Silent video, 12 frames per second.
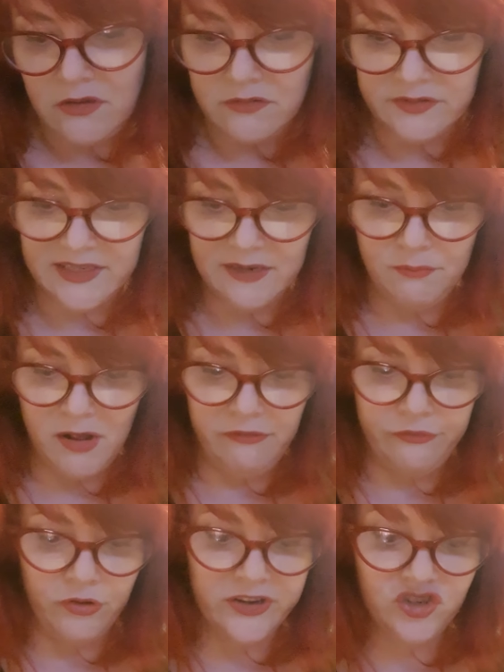said
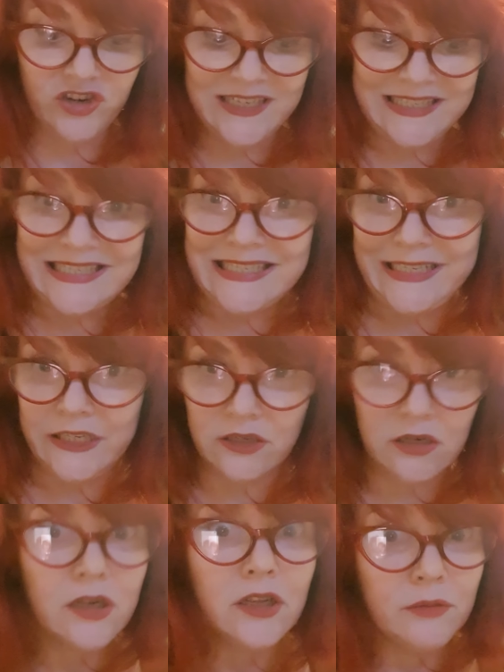Malfoy, trying to
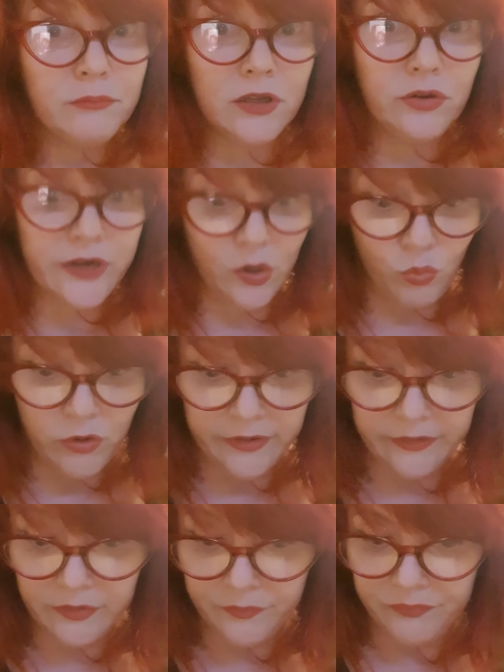sneer, but looking
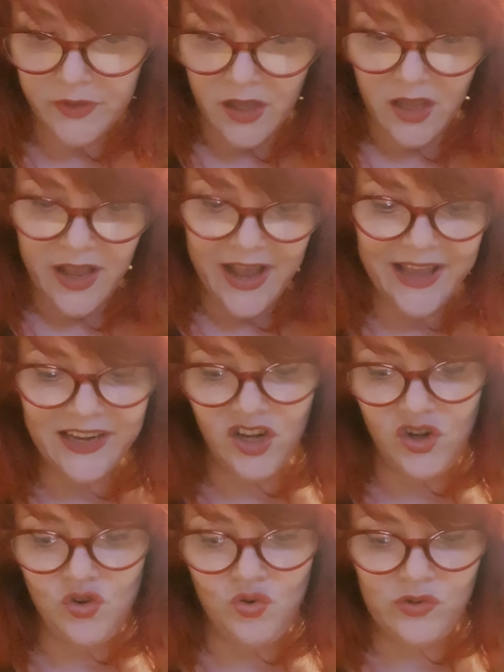worried. Harry knew